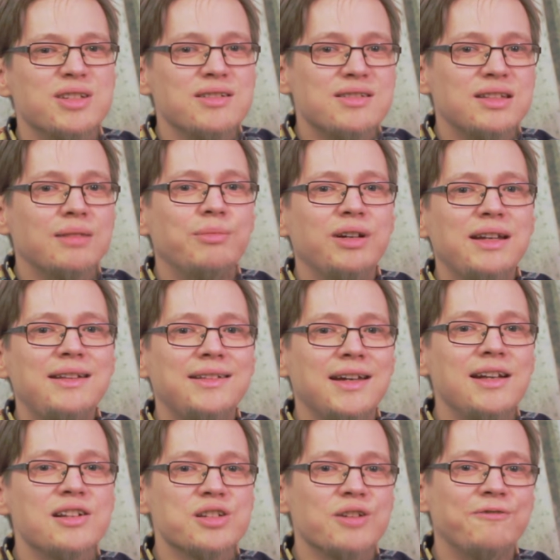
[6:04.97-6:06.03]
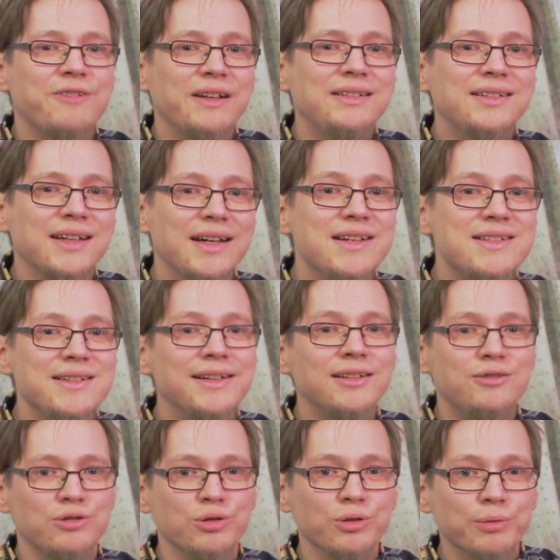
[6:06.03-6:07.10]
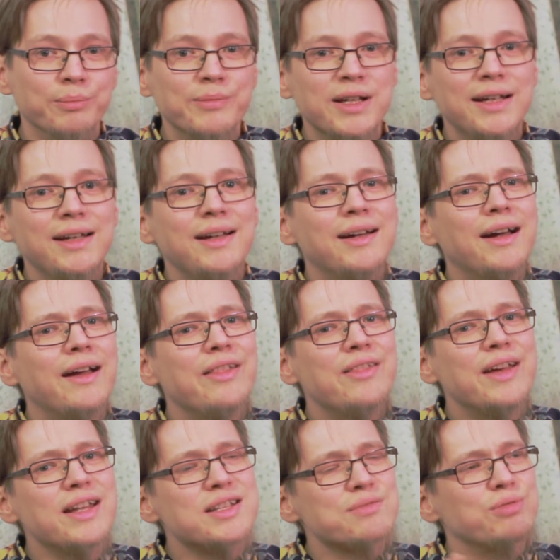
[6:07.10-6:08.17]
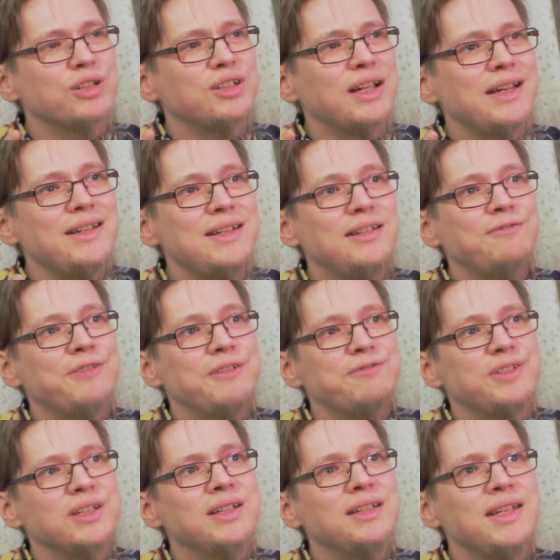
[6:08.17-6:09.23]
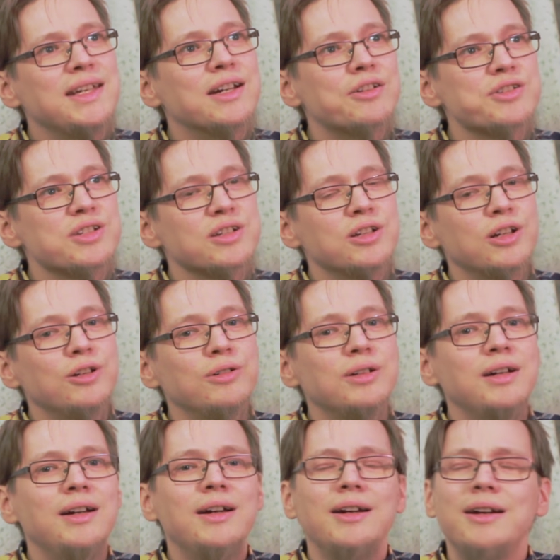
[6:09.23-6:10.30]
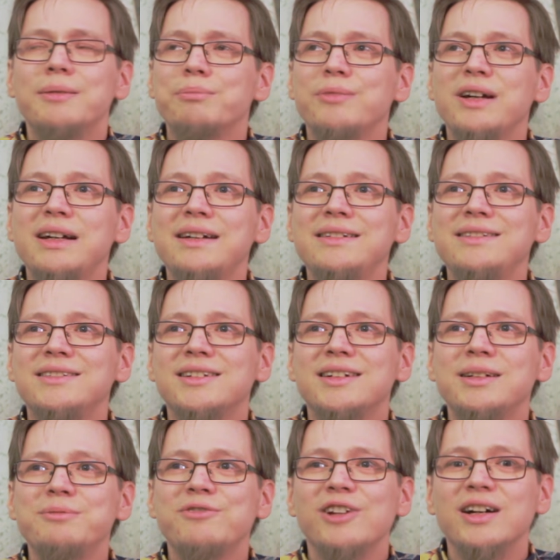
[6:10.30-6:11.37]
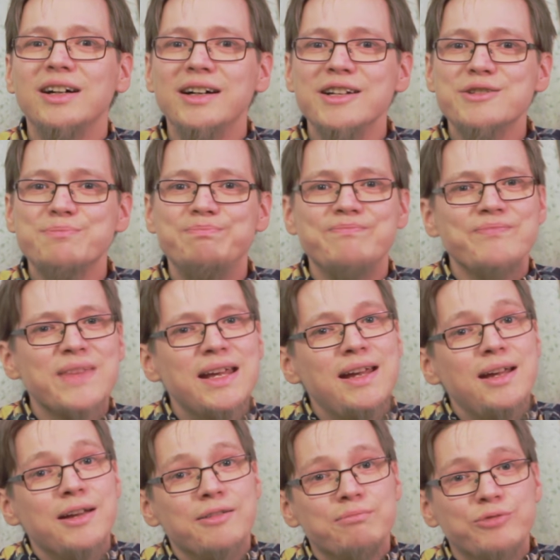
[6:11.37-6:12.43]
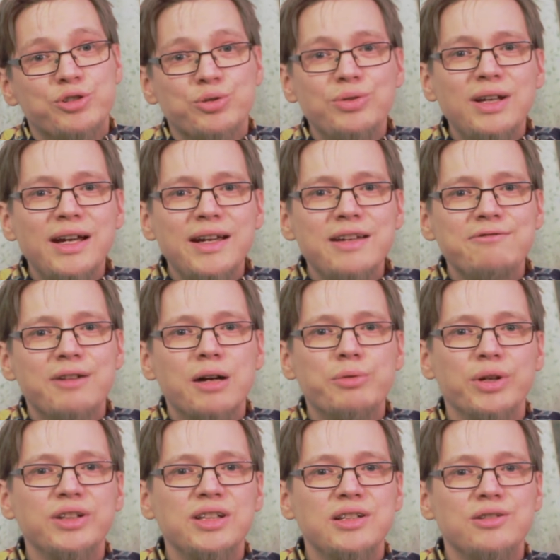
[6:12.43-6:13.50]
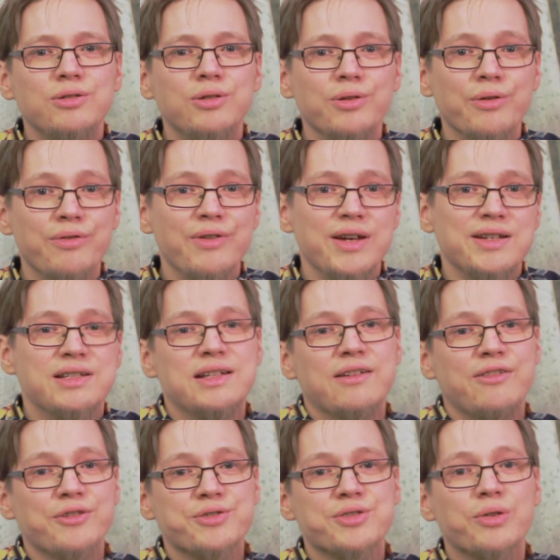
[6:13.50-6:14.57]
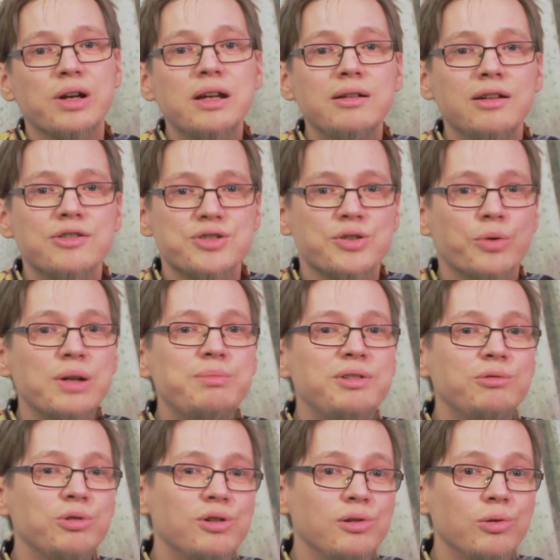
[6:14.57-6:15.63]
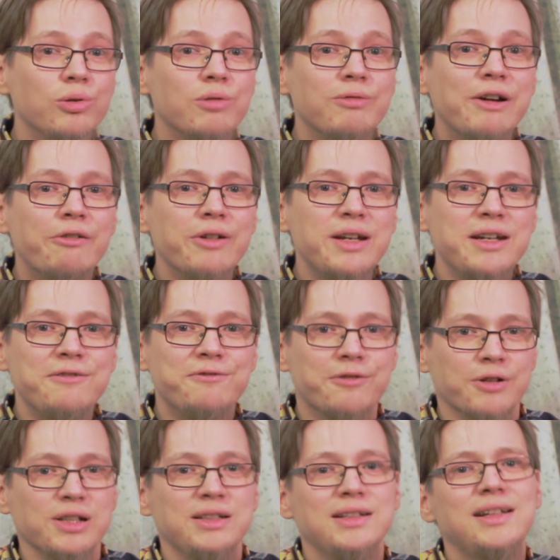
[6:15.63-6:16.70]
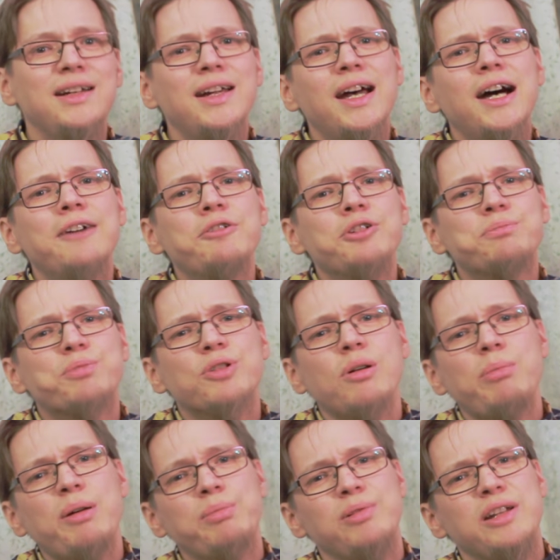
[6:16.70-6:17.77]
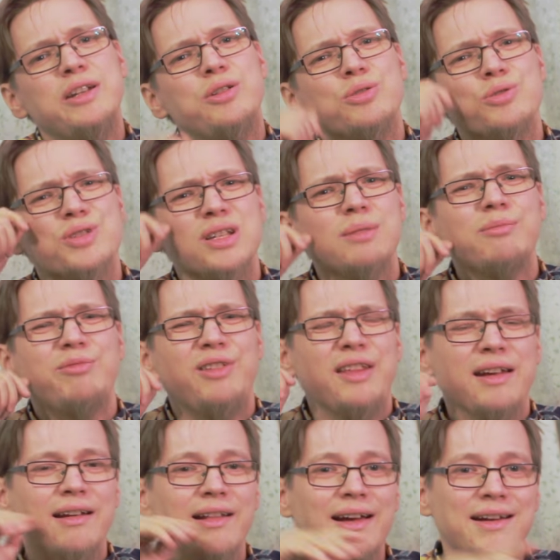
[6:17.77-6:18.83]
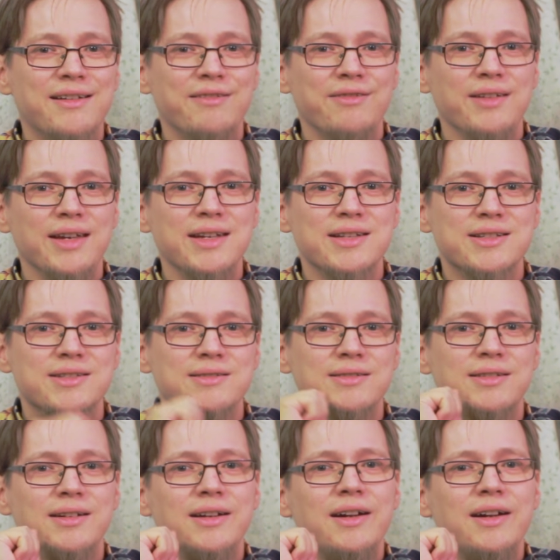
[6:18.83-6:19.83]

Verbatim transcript: system in Tales of Phantasia 2. And that's what I did 15 years ago. Man, time flies. Today, if I wanted to do this, the script would look very different. I would probably do something like this.